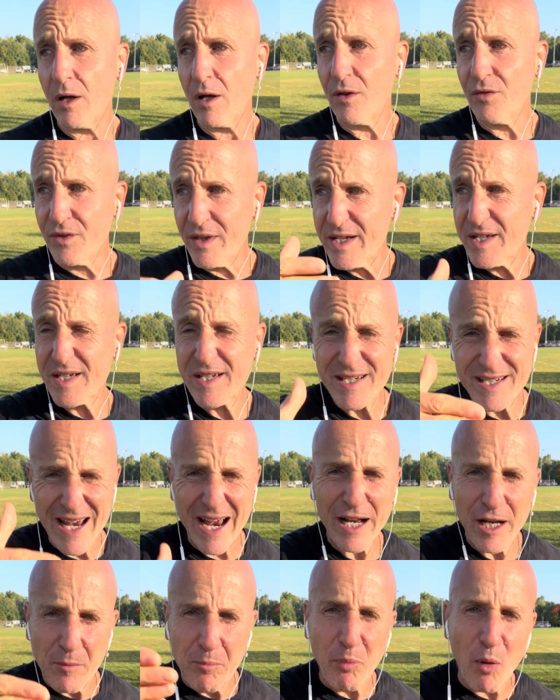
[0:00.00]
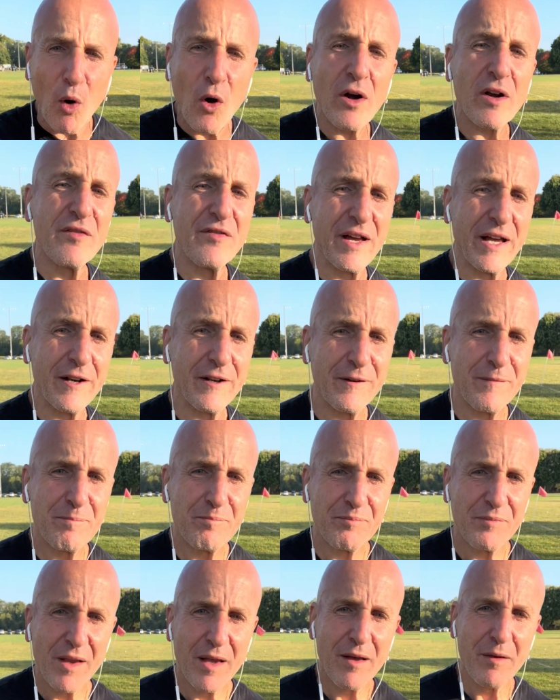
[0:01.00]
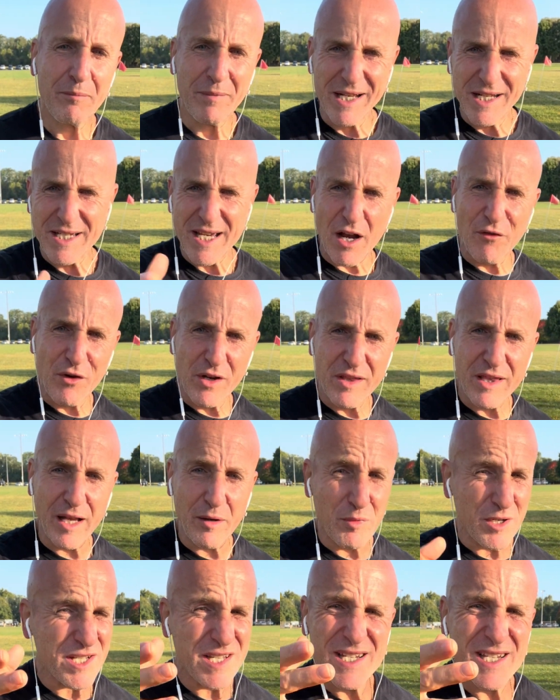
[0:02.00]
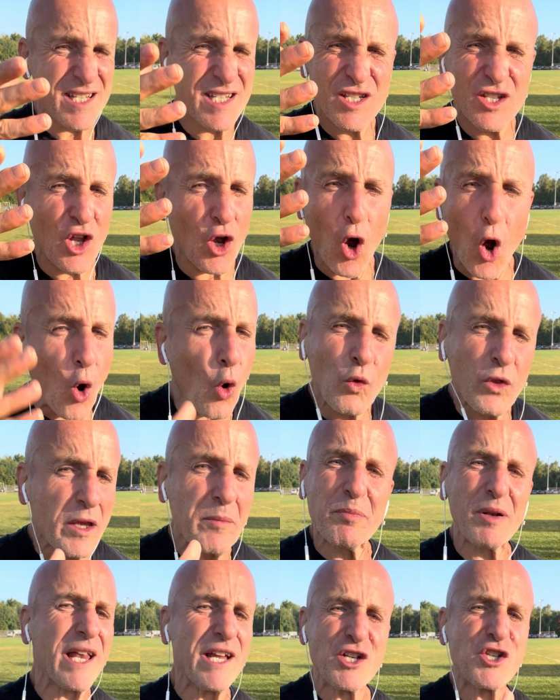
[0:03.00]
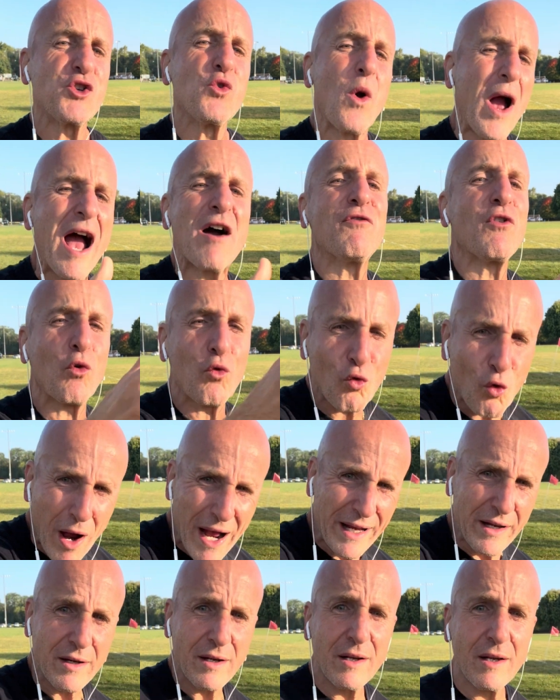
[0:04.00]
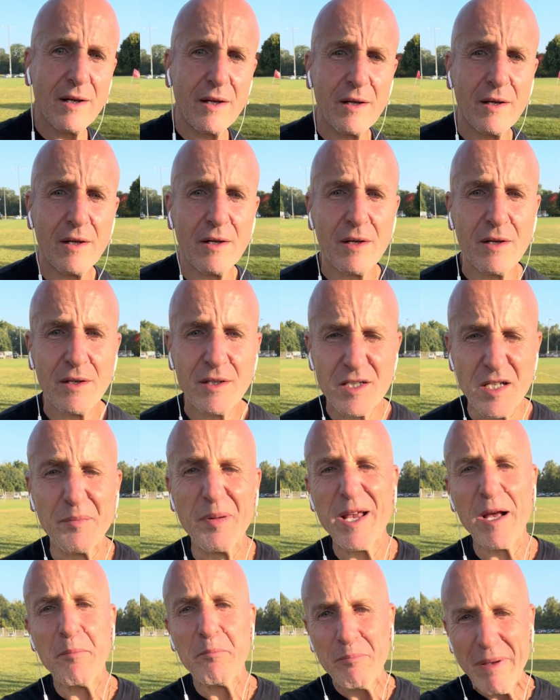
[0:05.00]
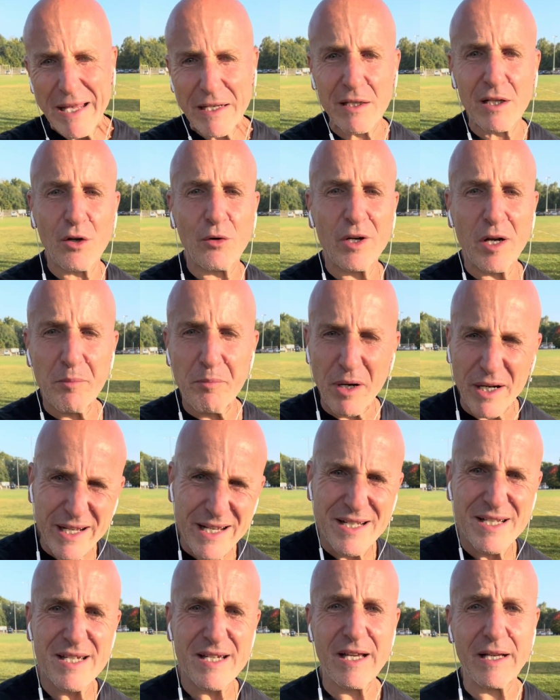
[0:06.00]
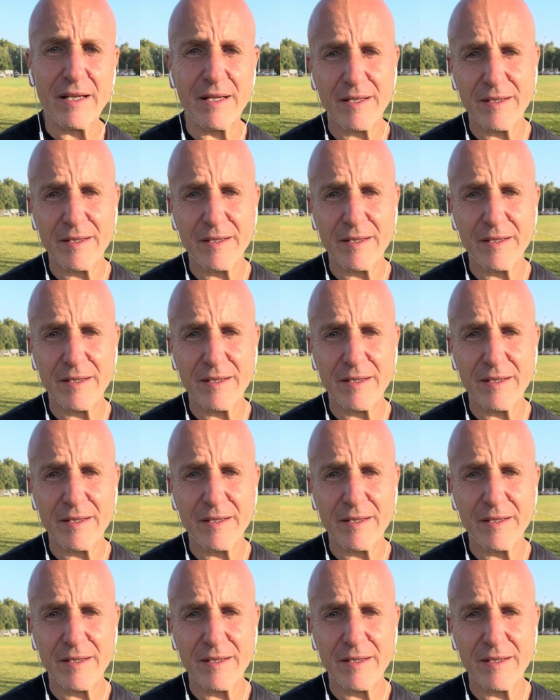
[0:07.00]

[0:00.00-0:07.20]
this second part of it means everything, because this is the only place you have a right to be a meddler and a Buttinsky.